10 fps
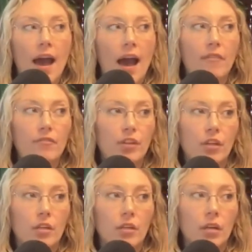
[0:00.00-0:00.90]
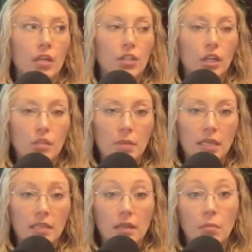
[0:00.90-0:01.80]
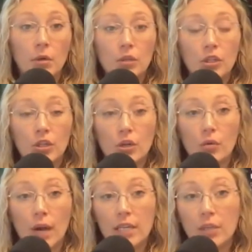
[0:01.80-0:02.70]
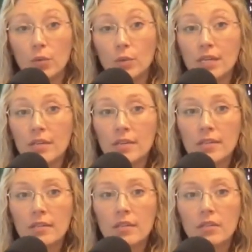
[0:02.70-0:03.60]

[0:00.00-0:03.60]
after a judgment is a motion to correct arrears.